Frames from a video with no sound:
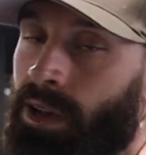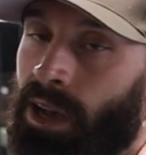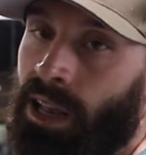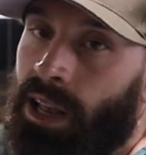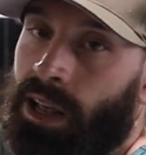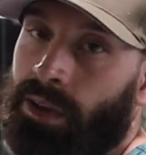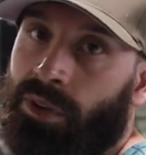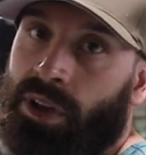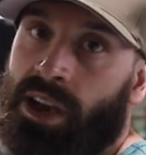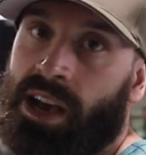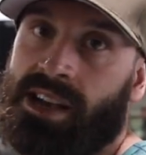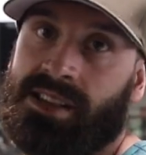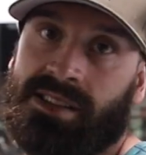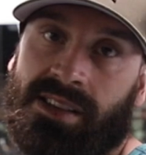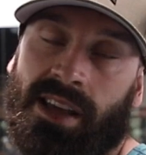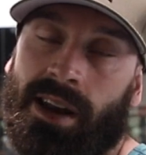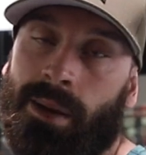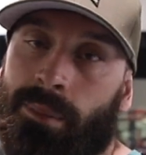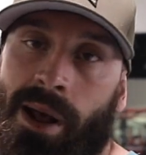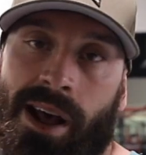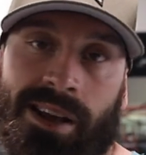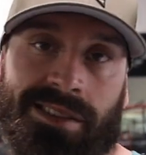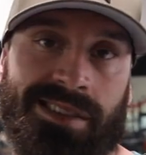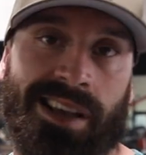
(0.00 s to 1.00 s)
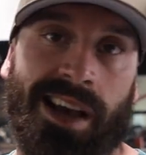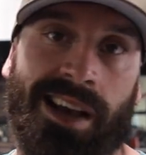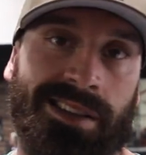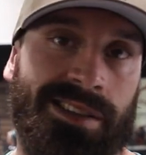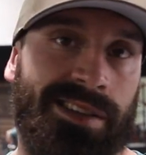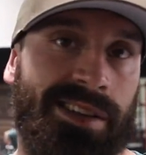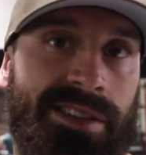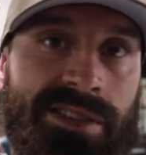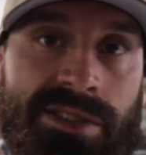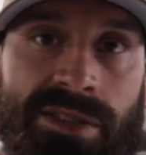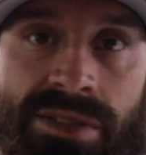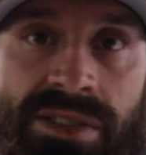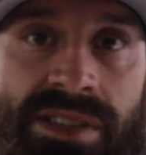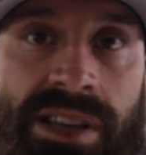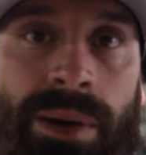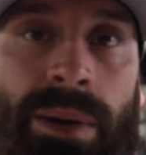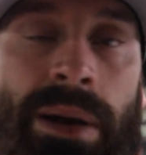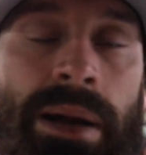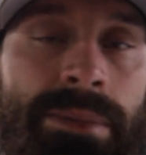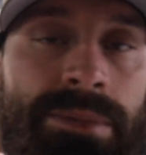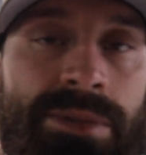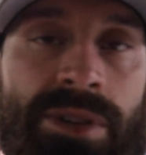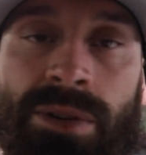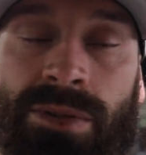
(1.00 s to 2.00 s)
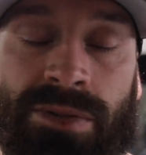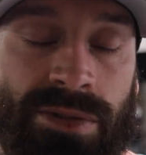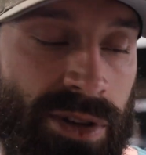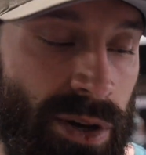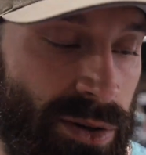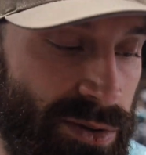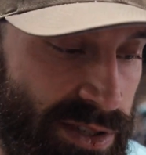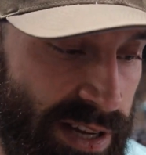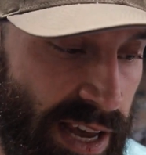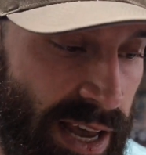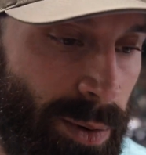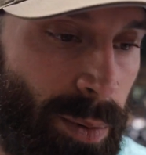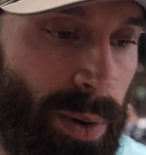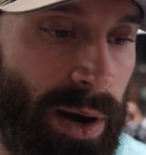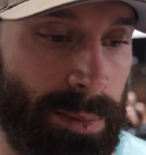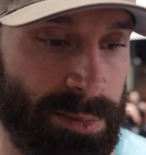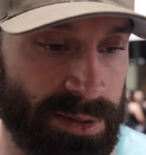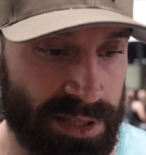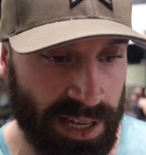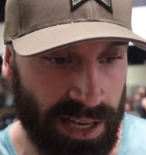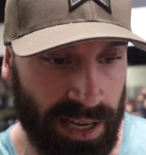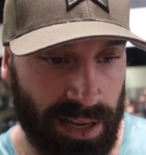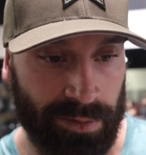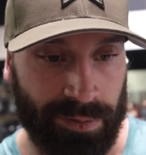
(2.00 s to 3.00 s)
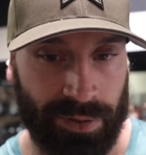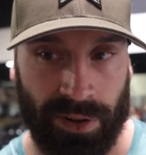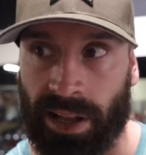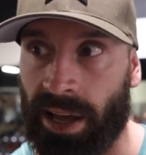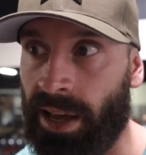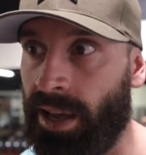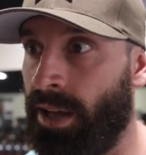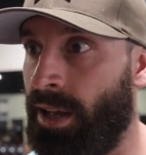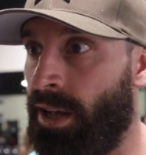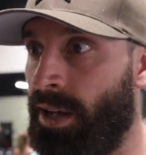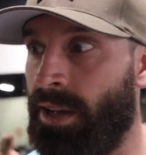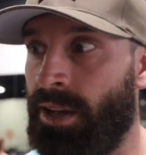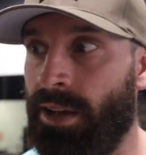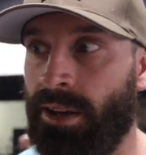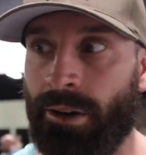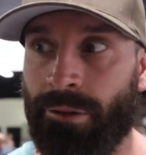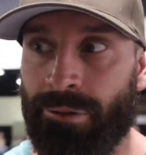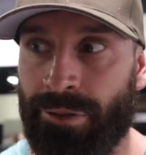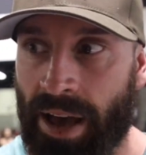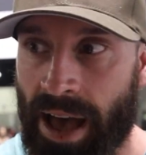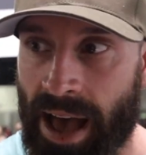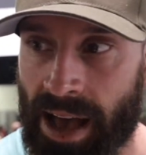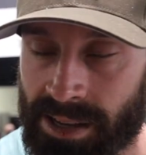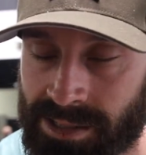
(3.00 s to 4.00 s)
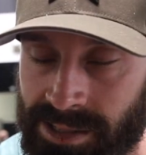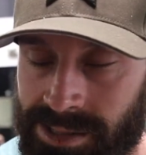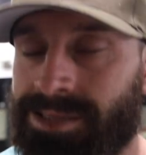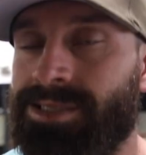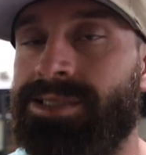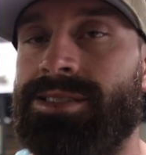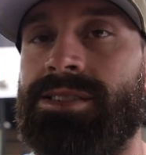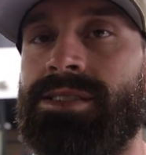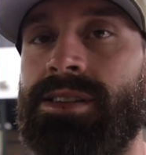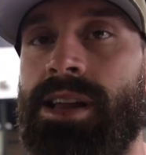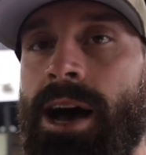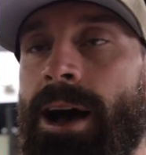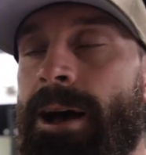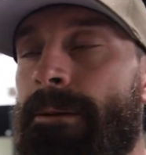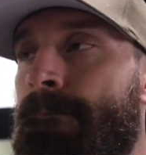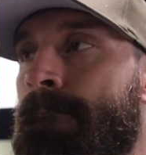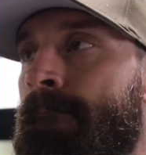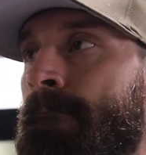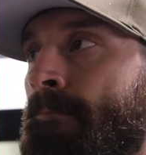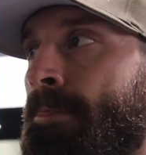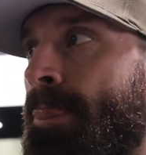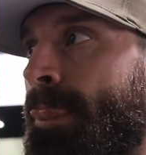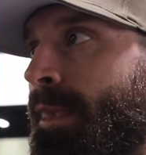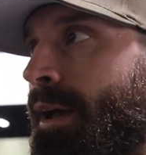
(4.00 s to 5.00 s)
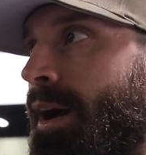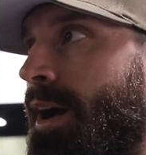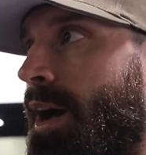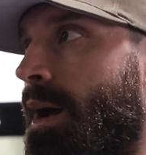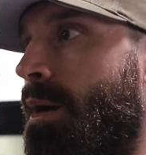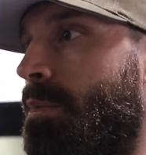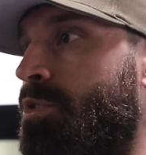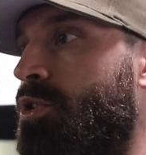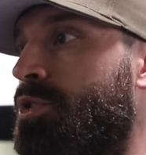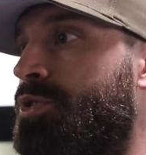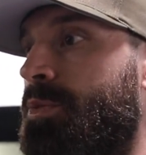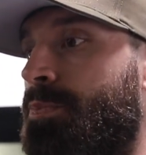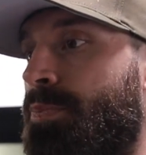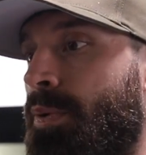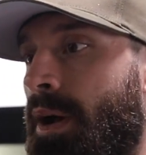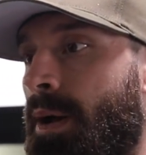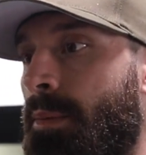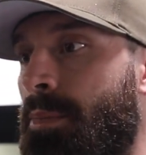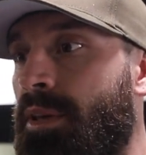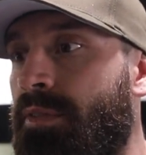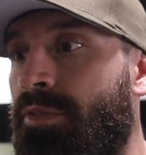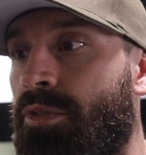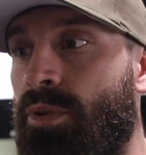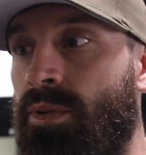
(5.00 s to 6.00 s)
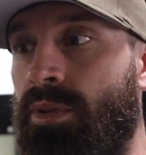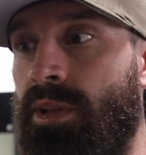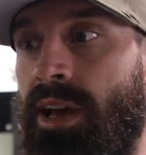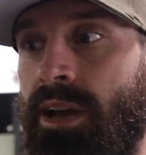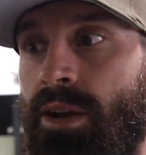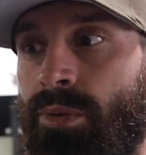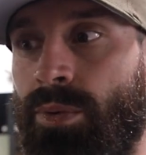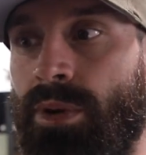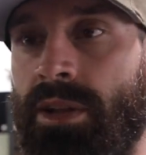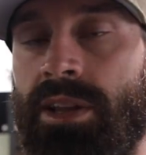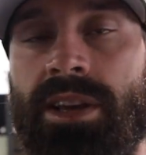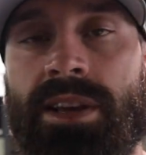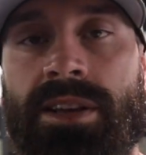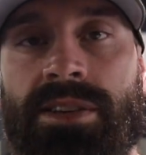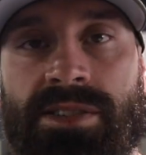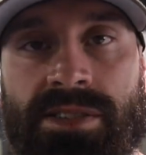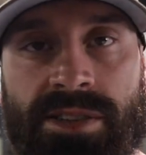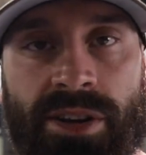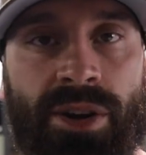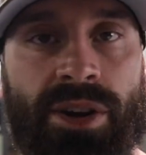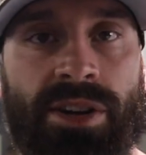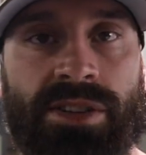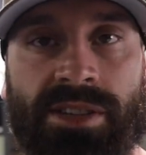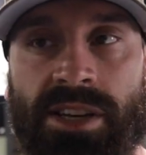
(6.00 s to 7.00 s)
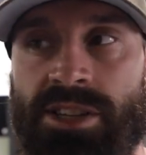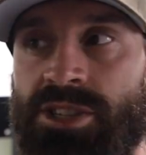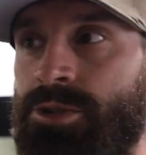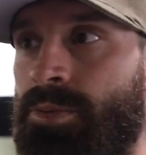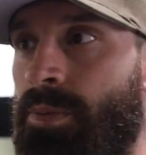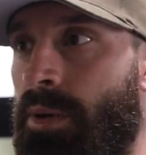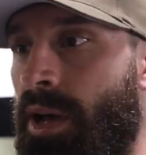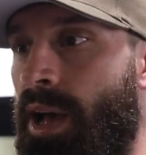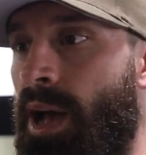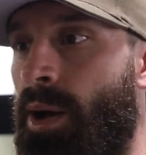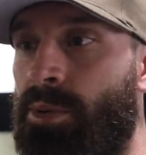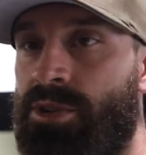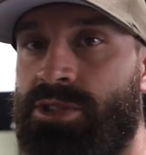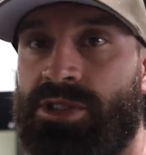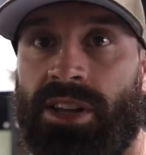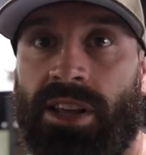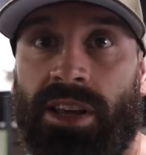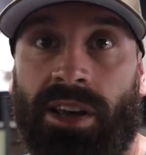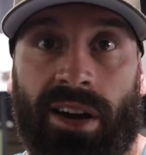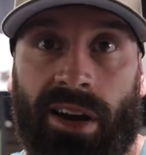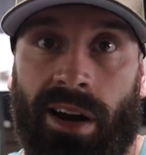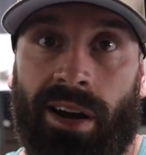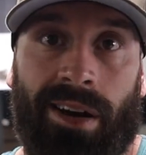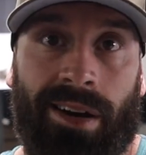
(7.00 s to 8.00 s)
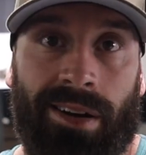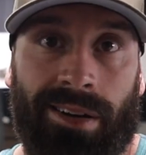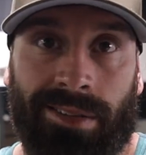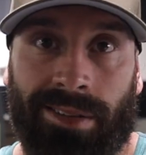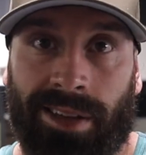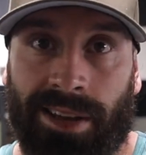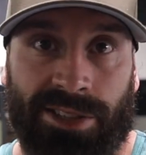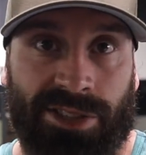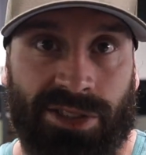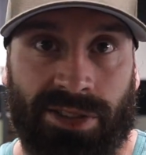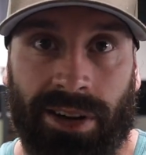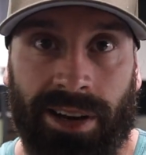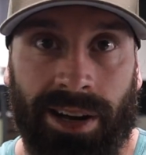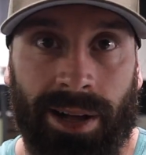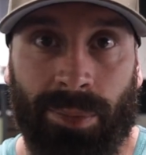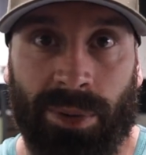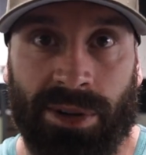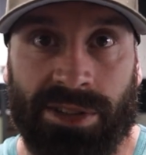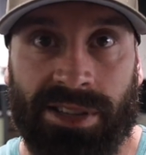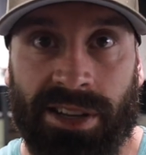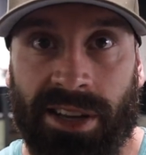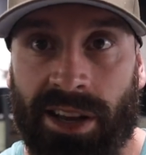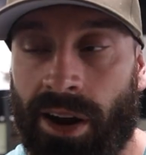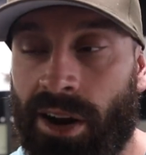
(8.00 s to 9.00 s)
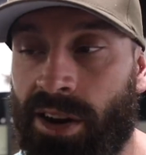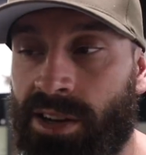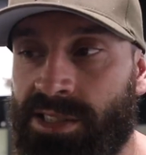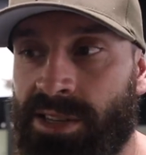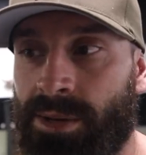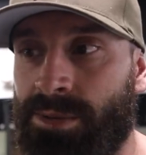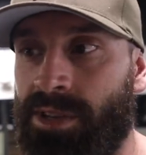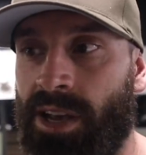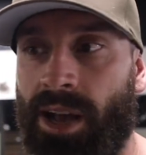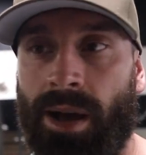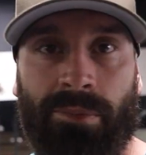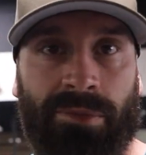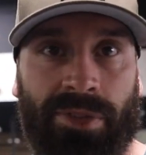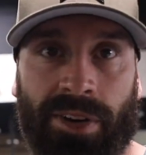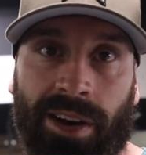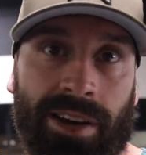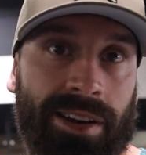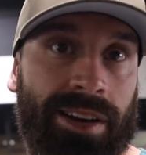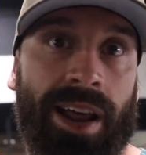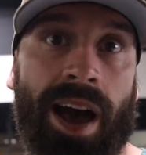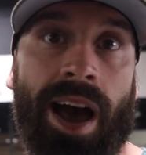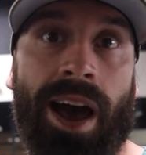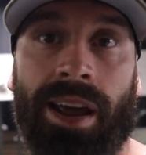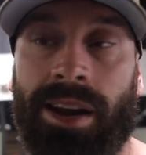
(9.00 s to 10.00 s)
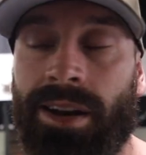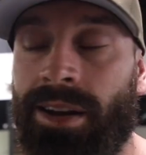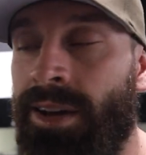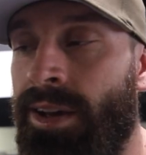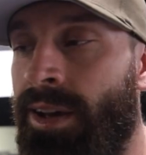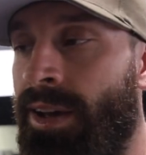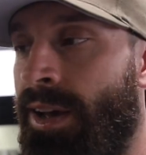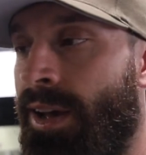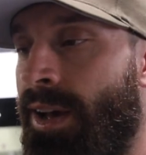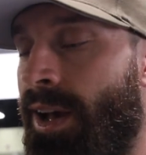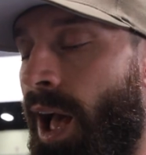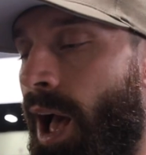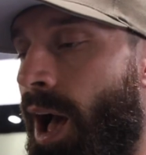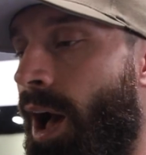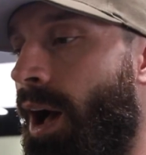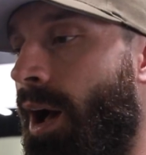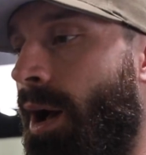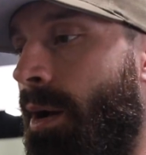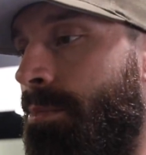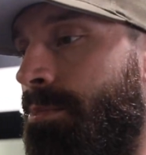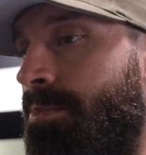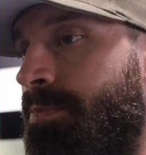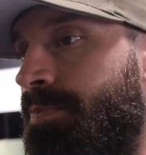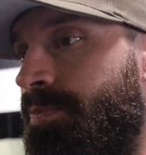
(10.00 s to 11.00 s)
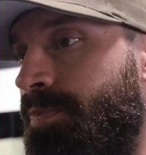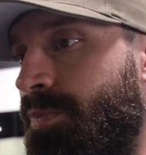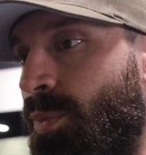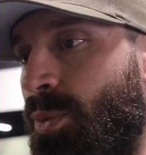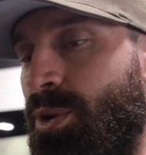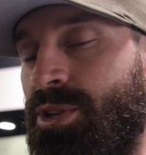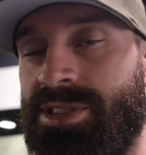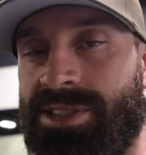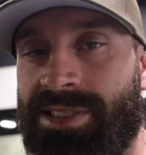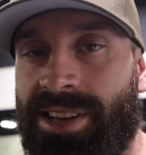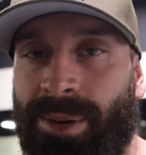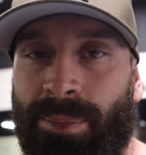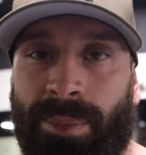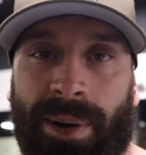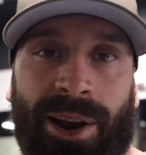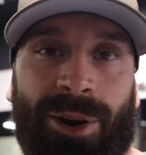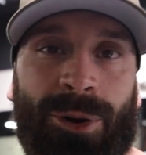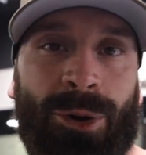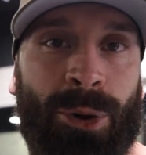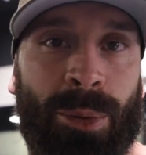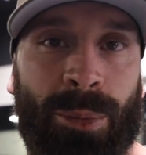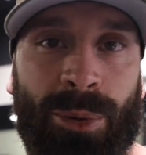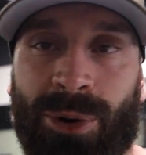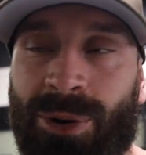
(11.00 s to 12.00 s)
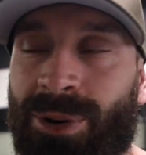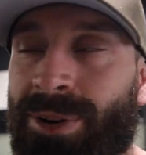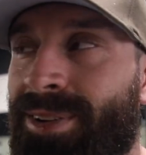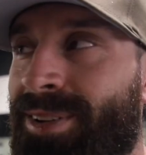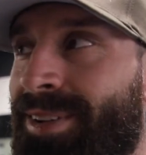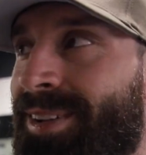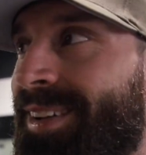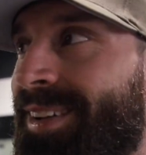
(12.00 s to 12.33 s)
I love you guys. Again, I'm not a scientist. Don't say what I'm, don't don't take what I'm saying for like facts, because it's not. Um, you should probably, if you like really serious, like I went to the E R, like straight up went to the E R because I was like, I'm fucking dying, um, which is like my normal